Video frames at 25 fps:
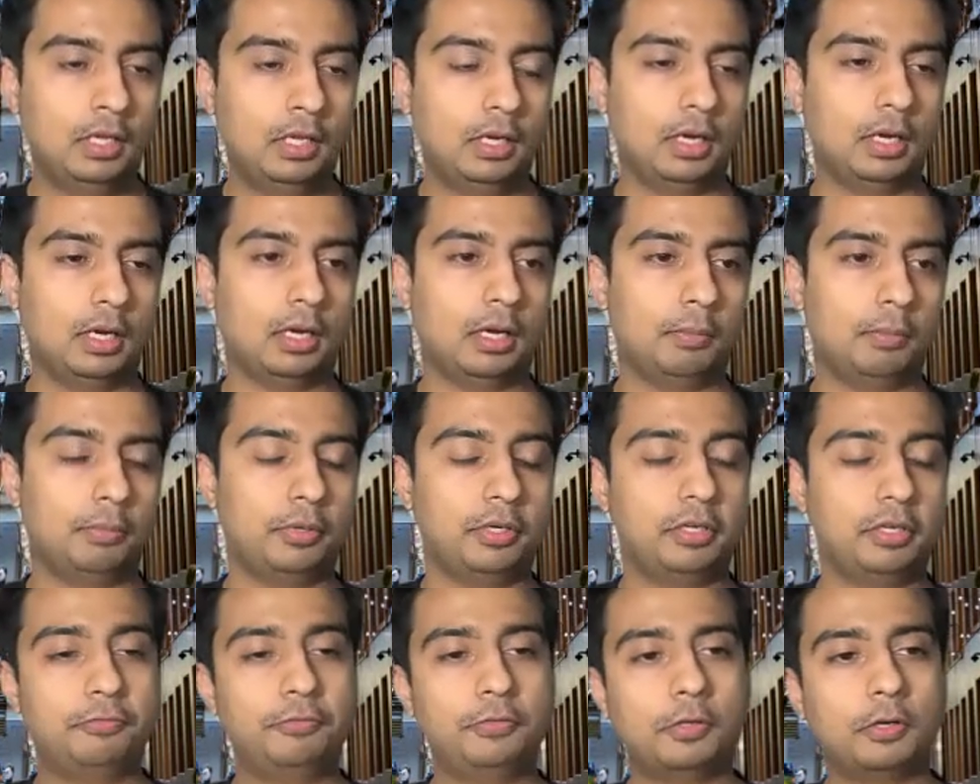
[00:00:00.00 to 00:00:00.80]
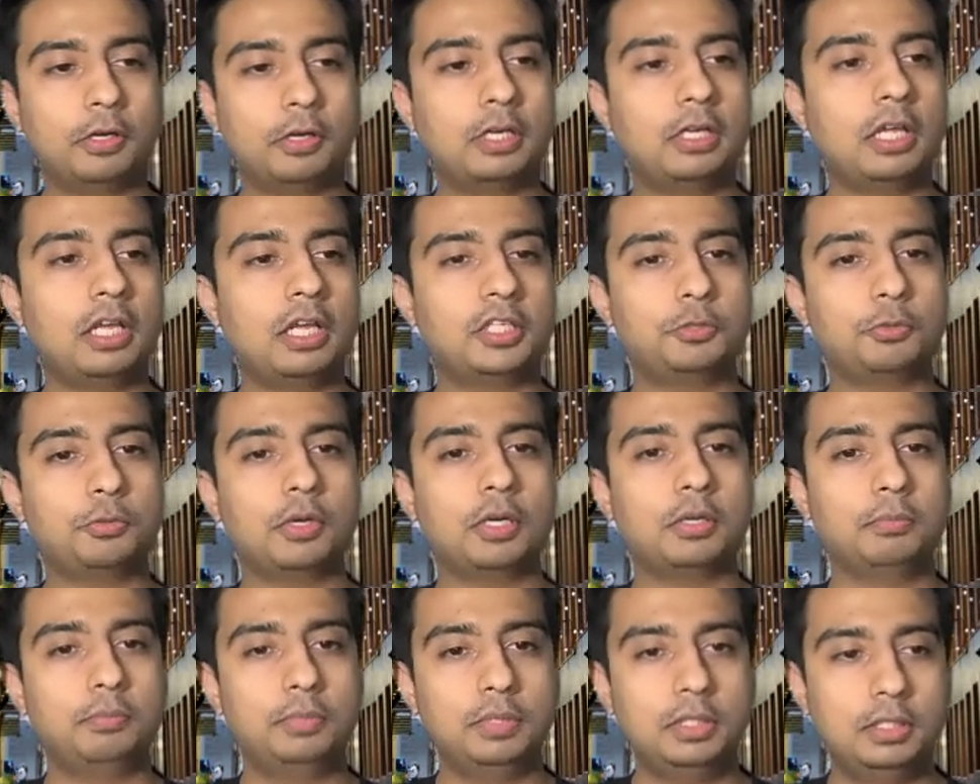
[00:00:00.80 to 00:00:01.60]
But if you're an
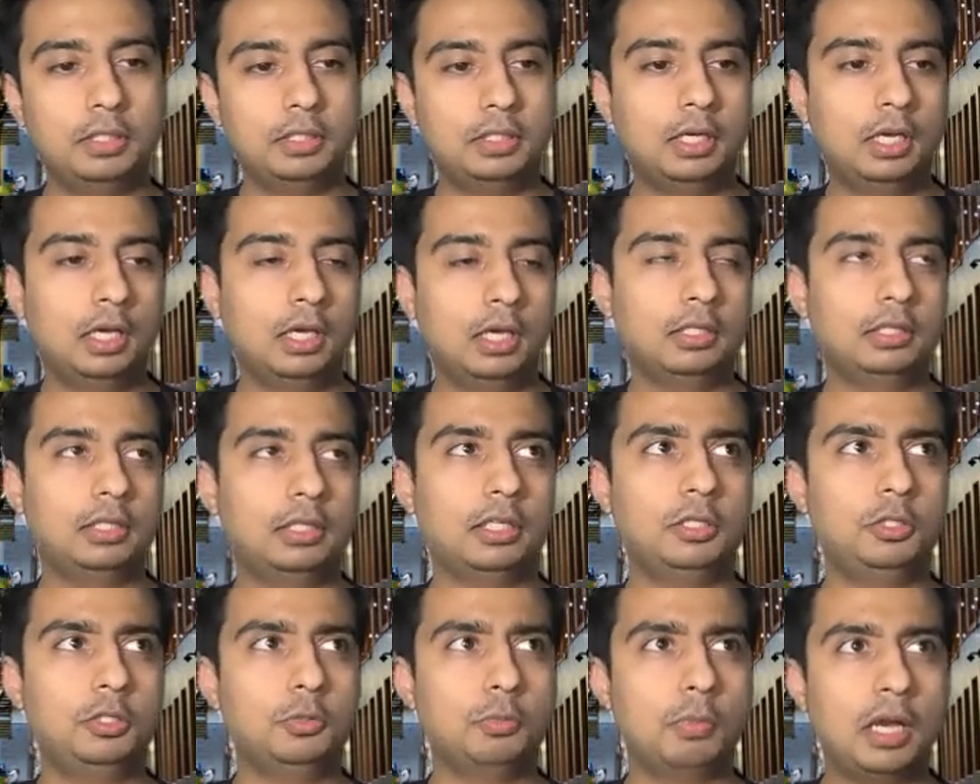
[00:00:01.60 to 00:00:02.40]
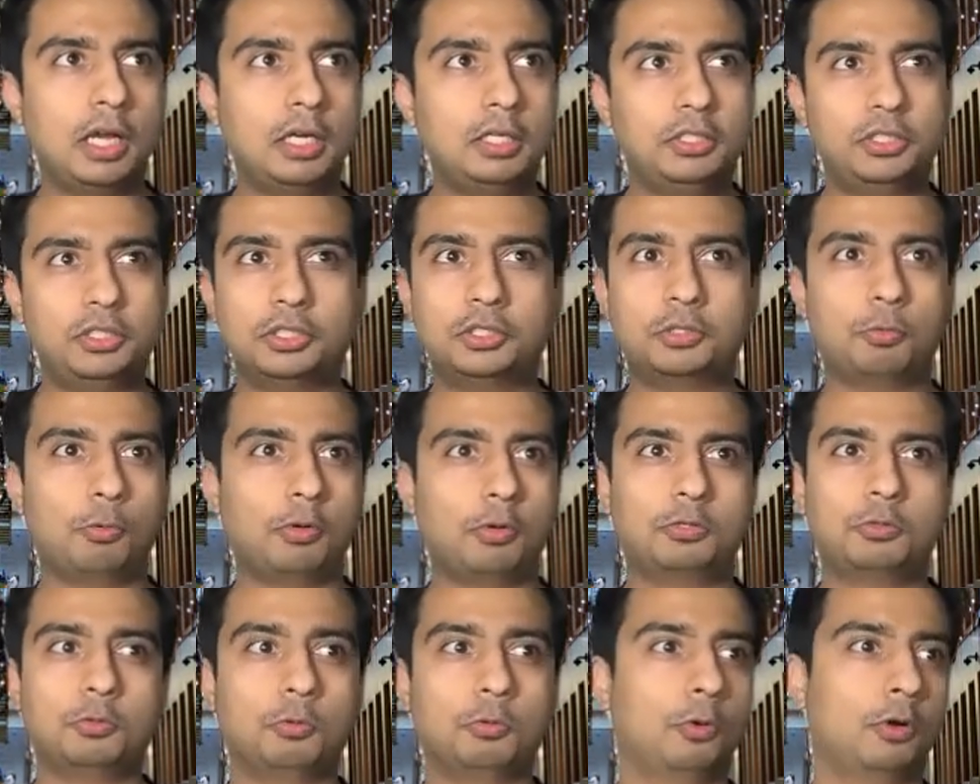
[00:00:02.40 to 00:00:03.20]
H1B, then you might just
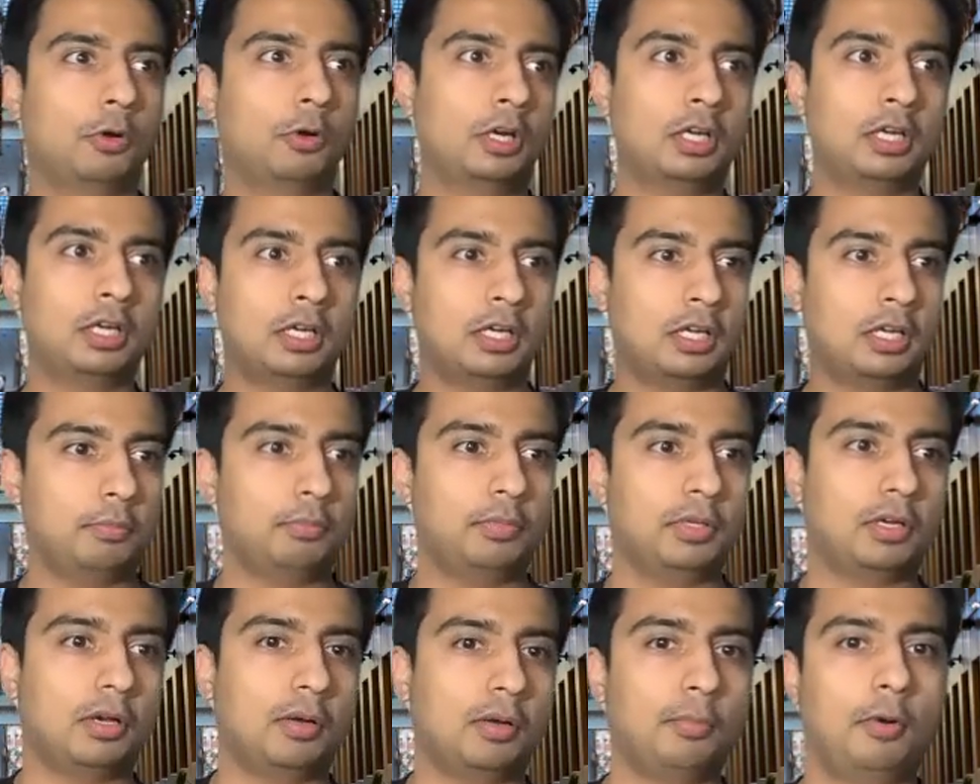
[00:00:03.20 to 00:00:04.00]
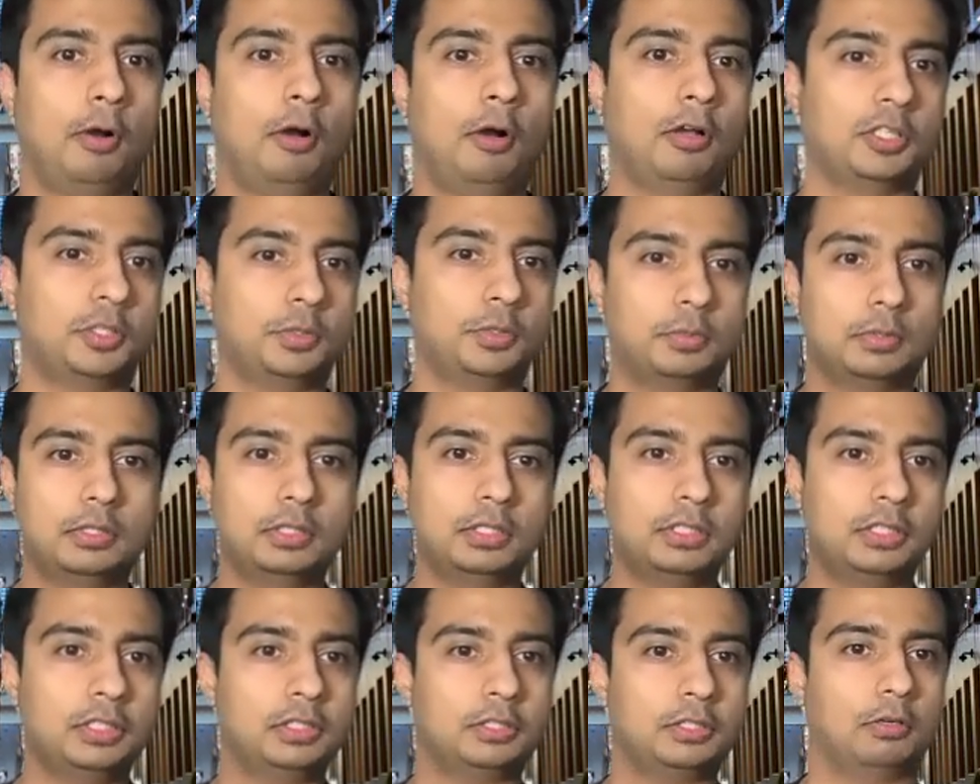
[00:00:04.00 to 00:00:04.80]
want to work and become a
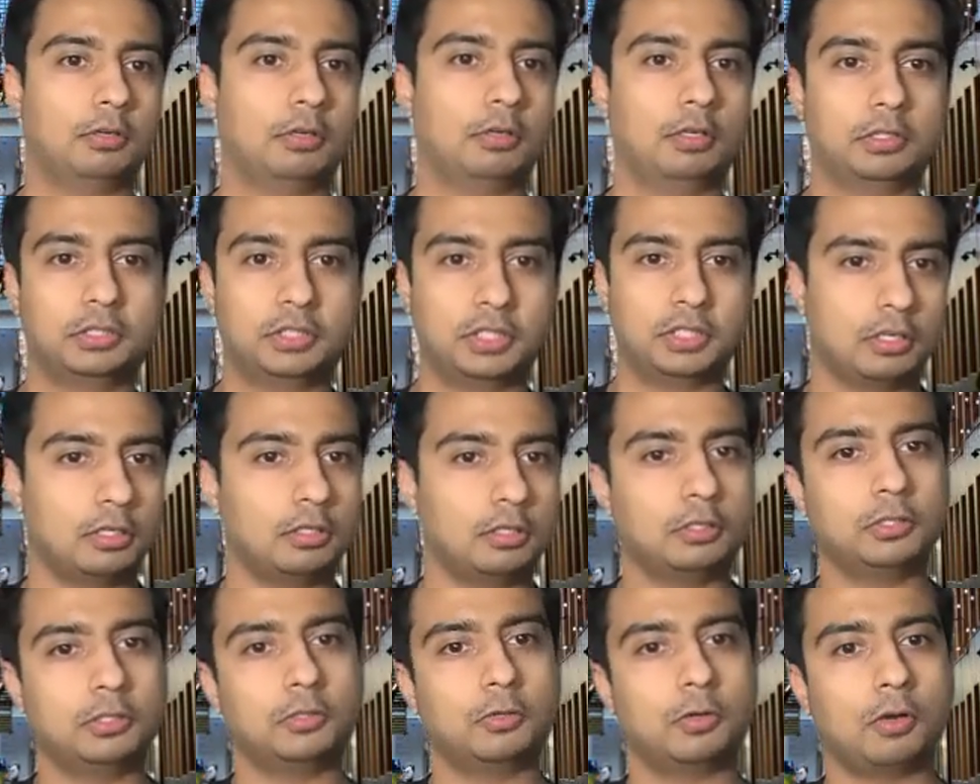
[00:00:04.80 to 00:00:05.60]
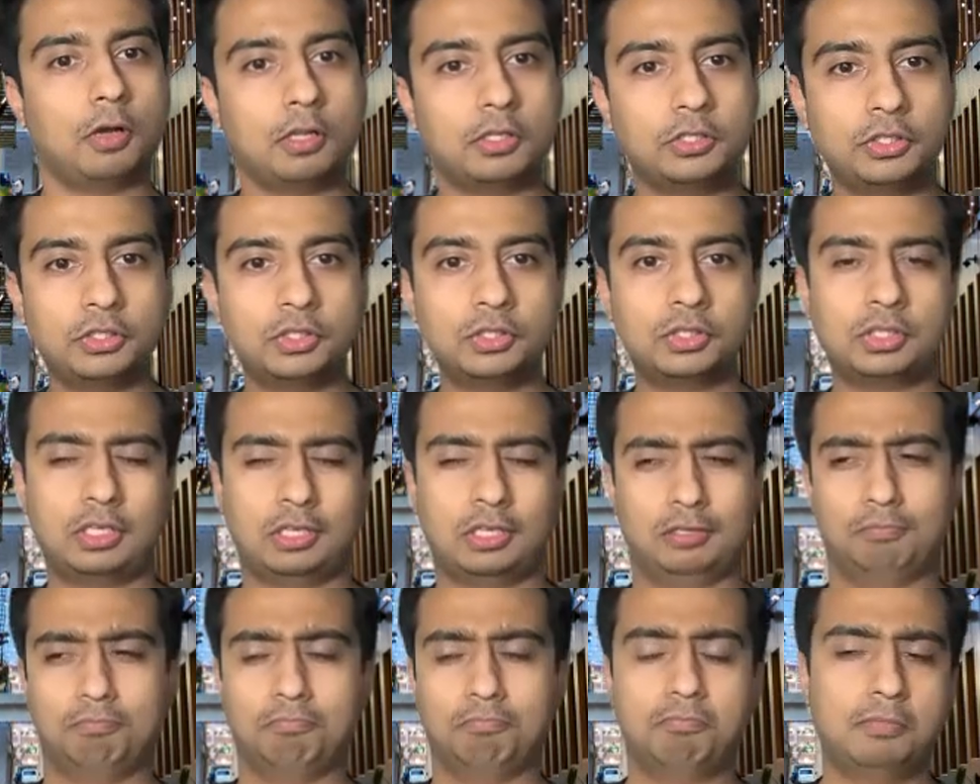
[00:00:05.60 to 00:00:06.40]
hospitalist or a general neurologist
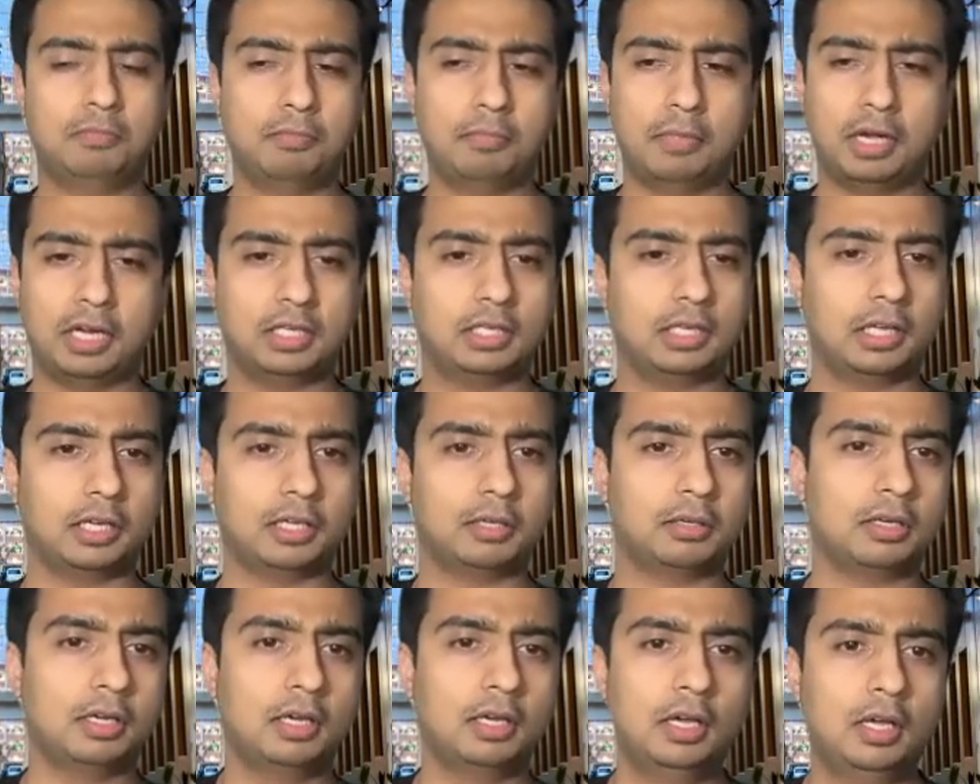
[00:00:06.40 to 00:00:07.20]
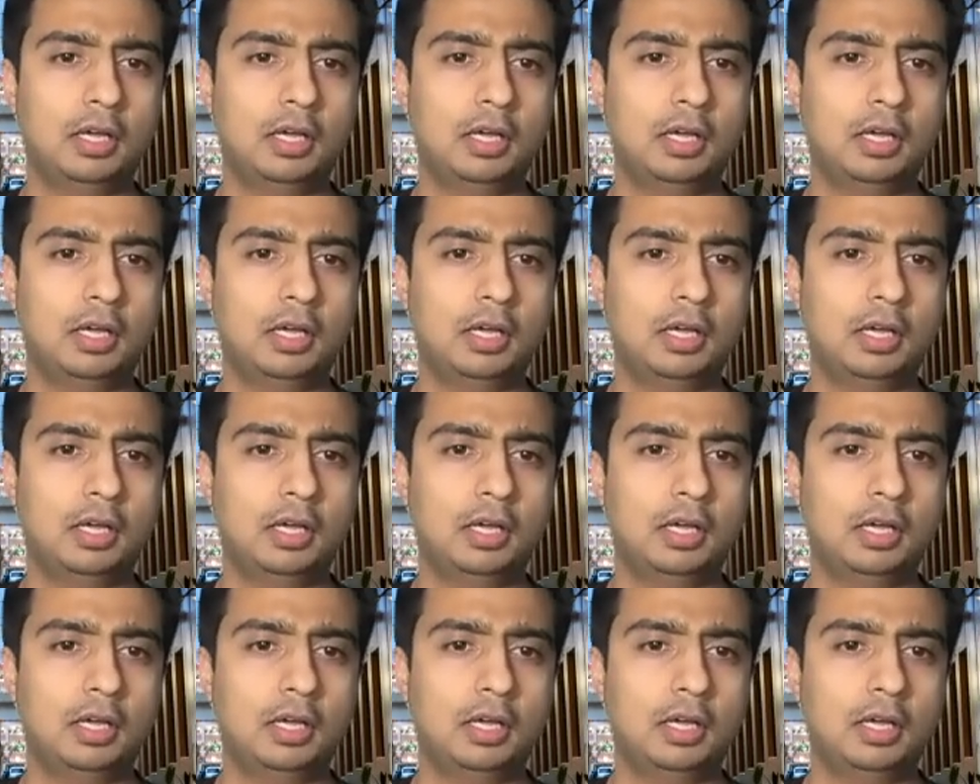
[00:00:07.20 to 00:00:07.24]
and might like